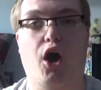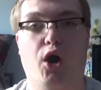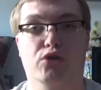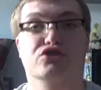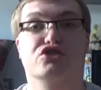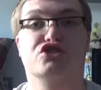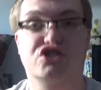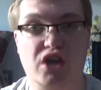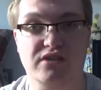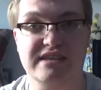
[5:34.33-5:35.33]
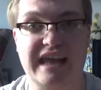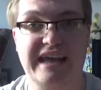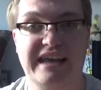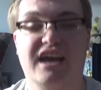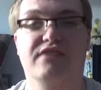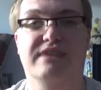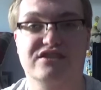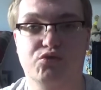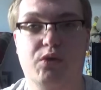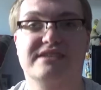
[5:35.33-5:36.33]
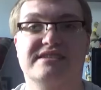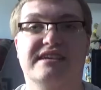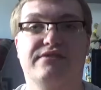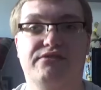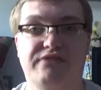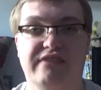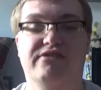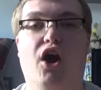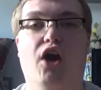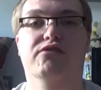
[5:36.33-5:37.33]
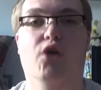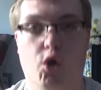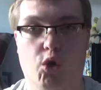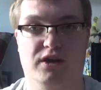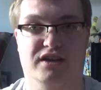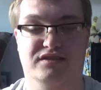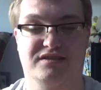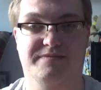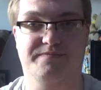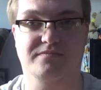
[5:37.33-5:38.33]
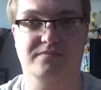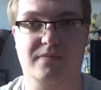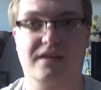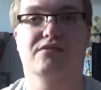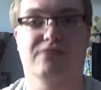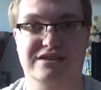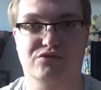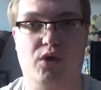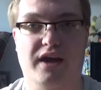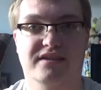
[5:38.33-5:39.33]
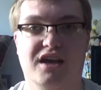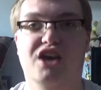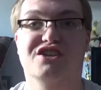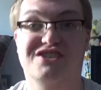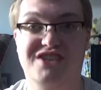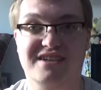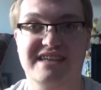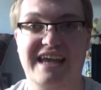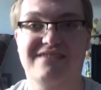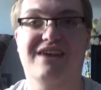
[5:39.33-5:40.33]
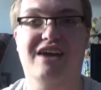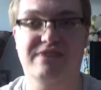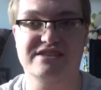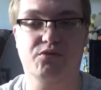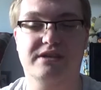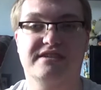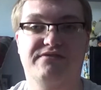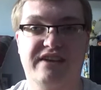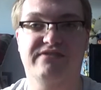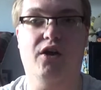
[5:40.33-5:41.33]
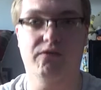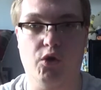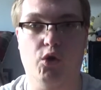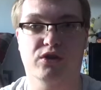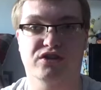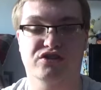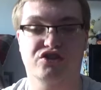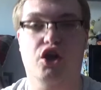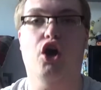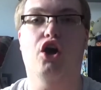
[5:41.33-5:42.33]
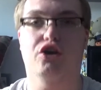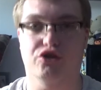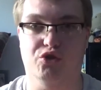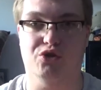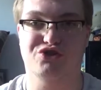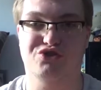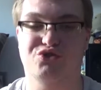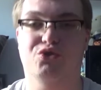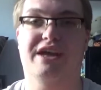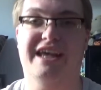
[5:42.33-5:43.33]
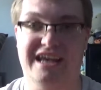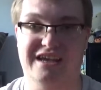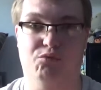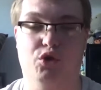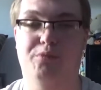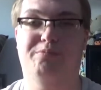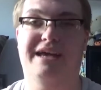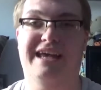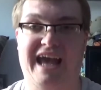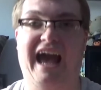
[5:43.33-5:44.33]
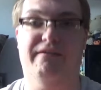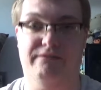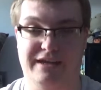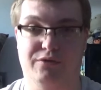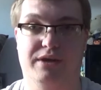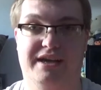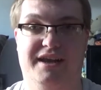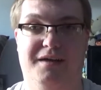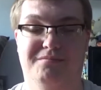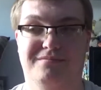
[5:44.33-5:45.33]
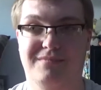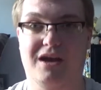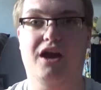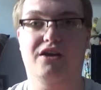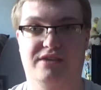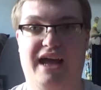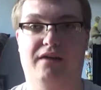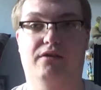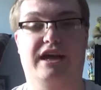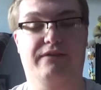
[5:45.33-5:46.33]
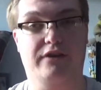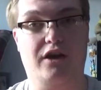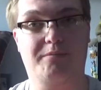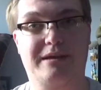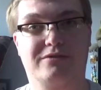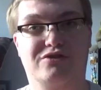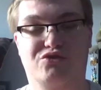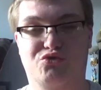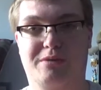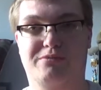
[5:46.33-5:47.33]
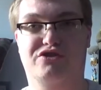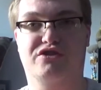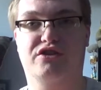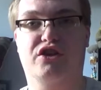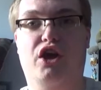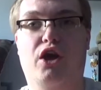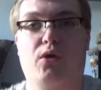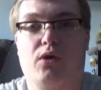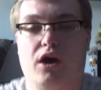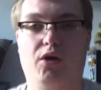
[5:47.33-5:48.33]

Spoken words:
on Sunday the 25th of August. That's right, Sunday the 25th of August, yours truly will be at the arena. Now, if you like people's description, you know